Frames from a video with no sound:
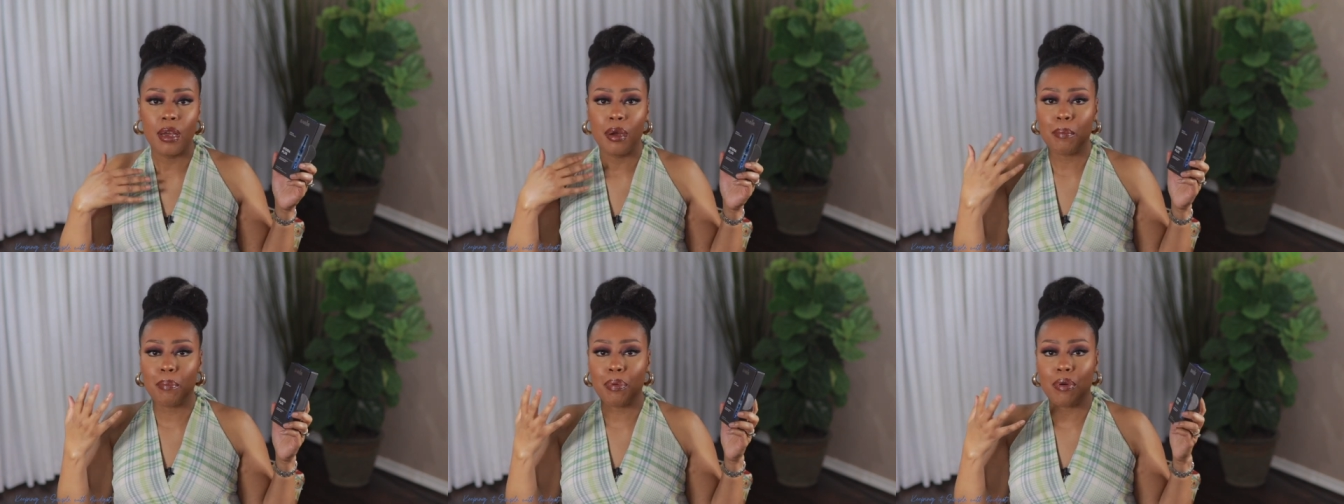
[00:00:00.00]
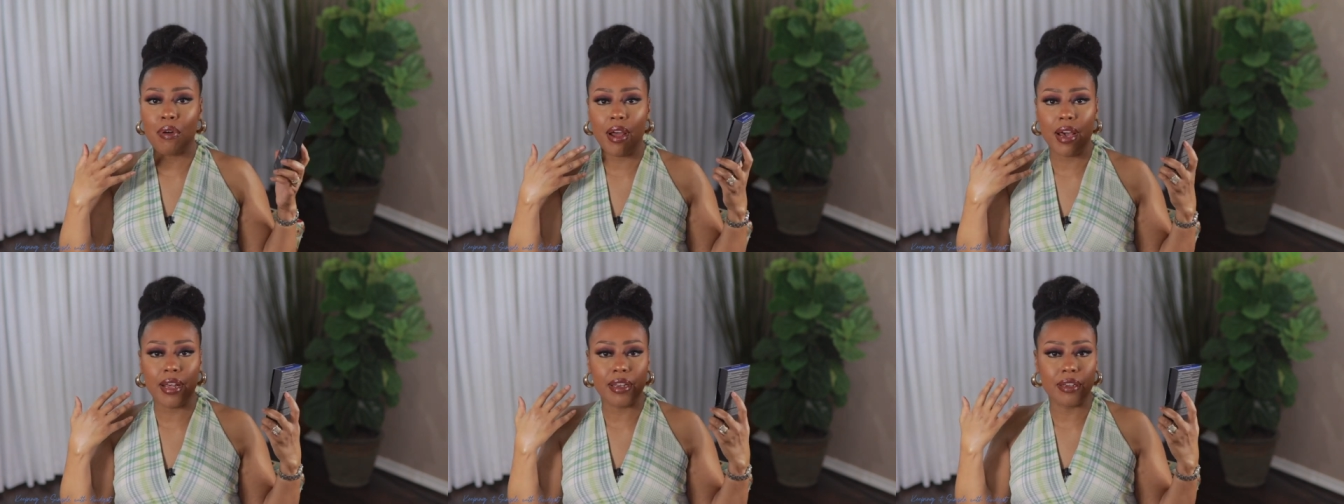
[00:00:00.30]

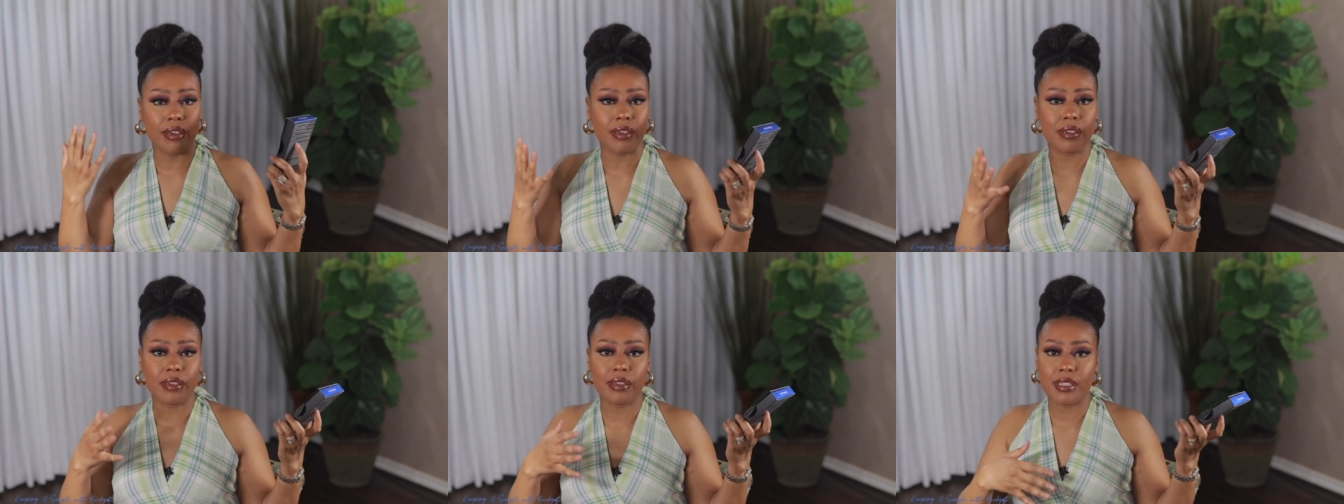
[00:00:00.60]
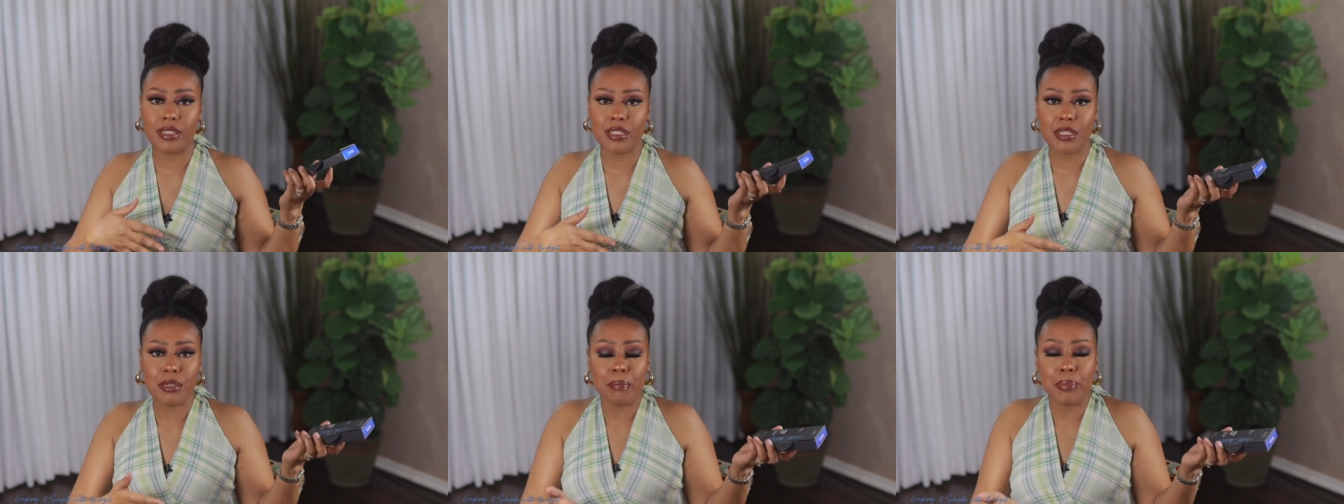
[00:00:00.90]
product.
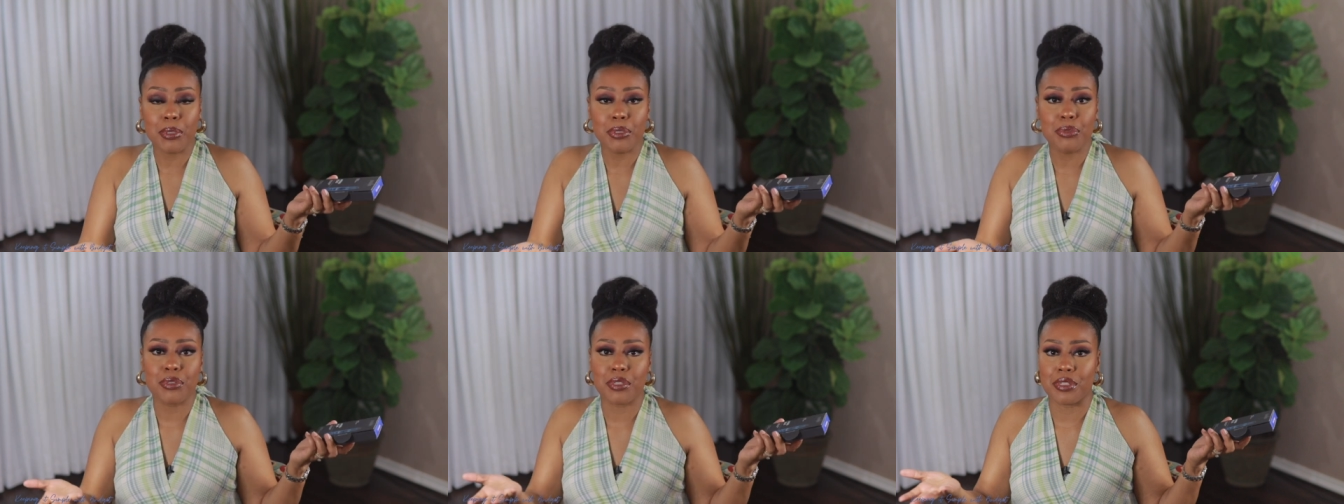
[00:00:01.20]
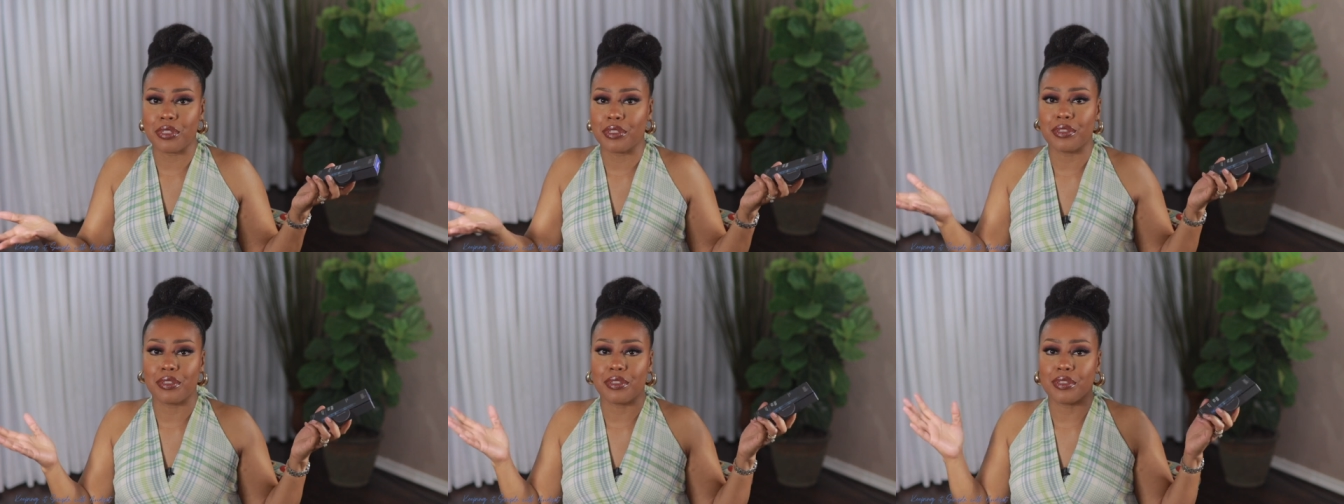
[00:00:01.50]
It's a
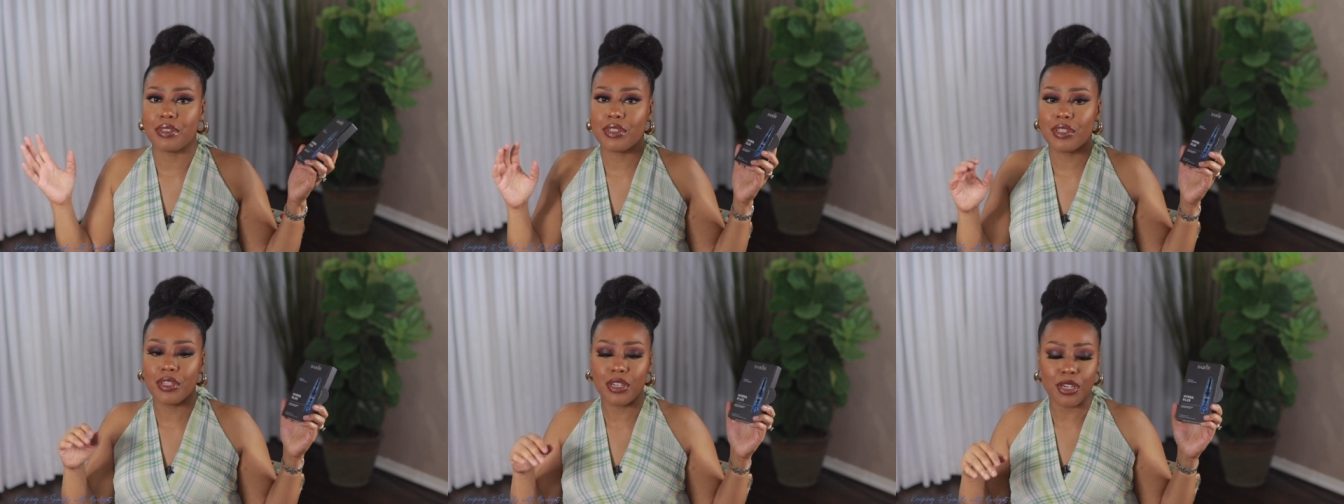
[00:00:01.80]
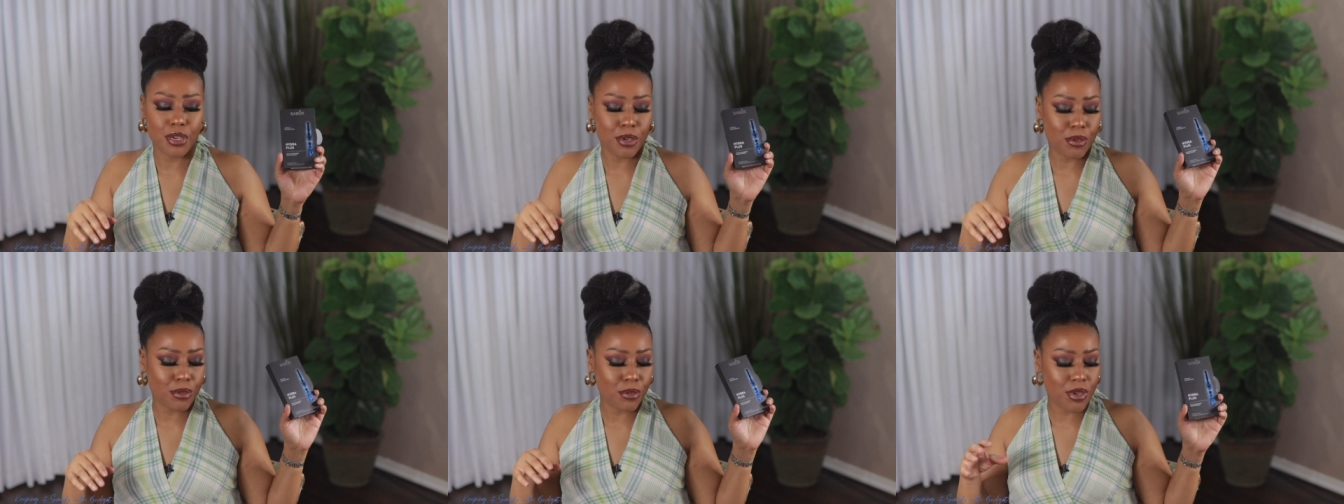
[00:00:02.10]
booster, you
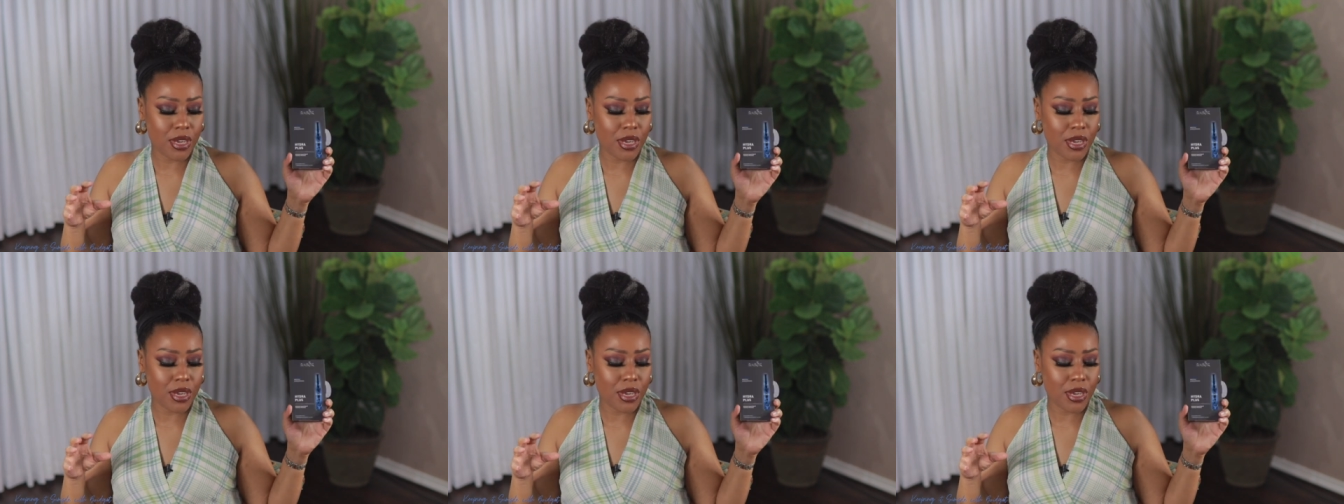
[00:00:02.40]
know.